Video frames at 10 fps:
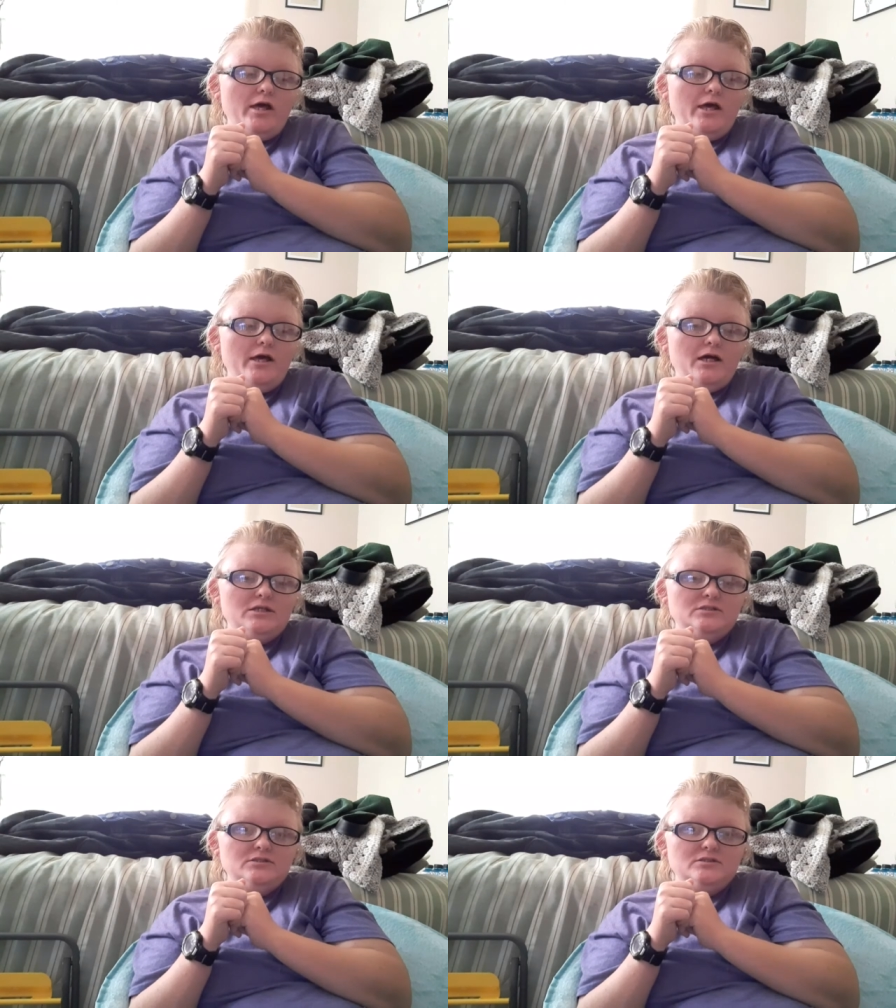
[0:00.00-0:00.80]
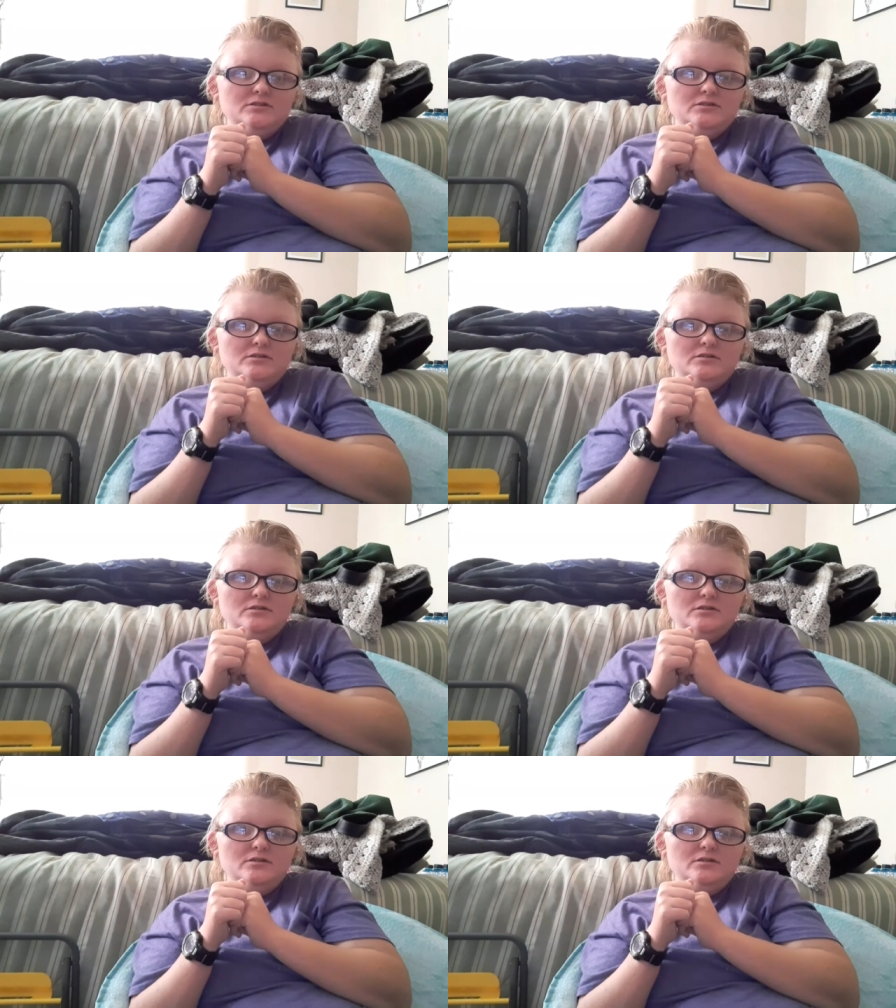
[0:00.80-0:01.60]
And
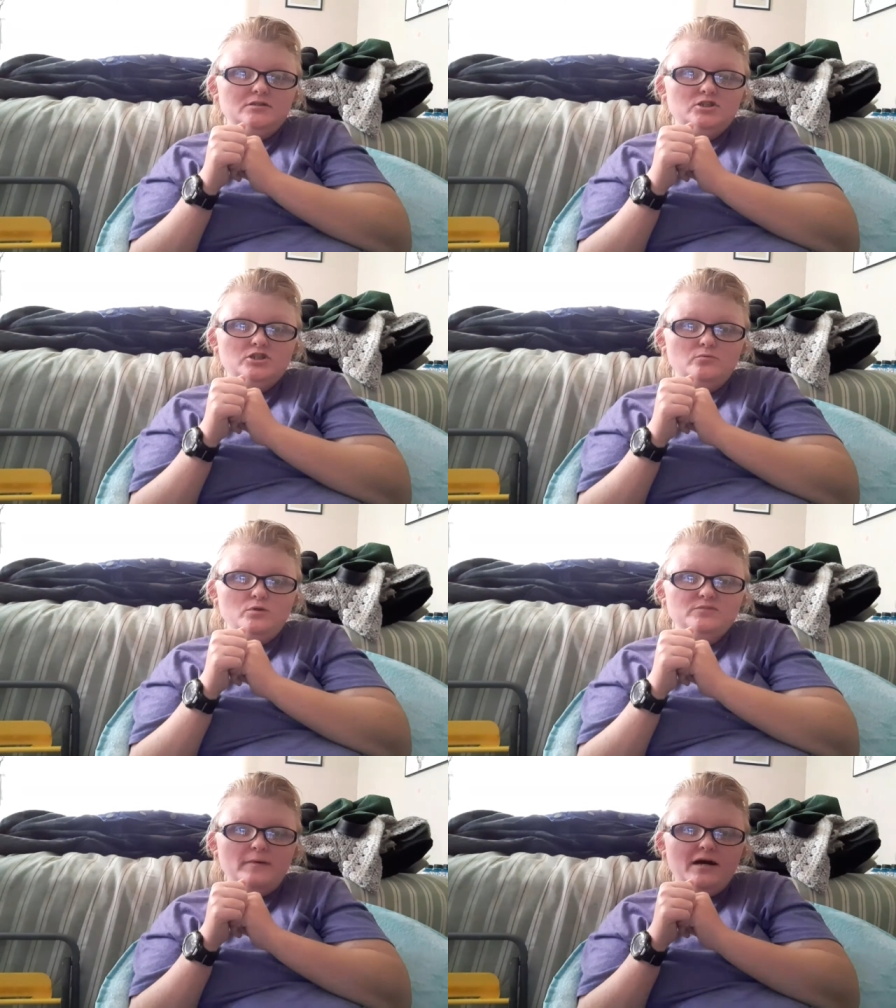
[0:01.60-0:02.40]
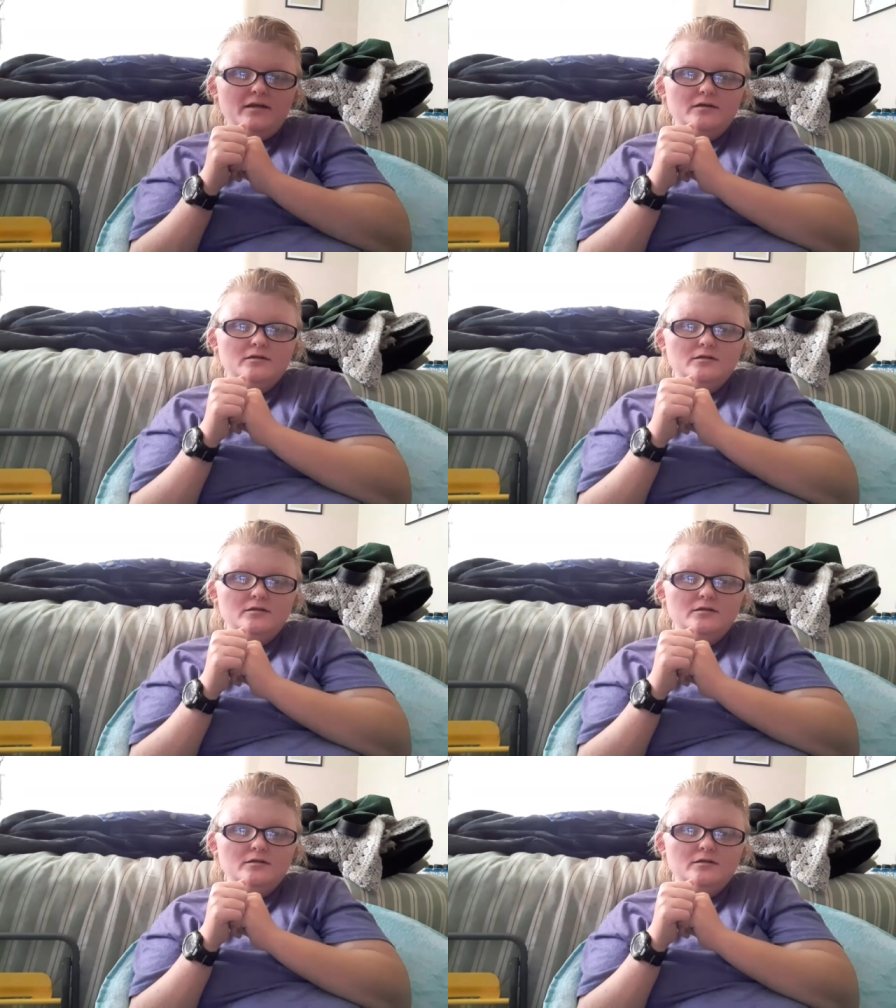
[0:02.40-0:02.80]
she was bad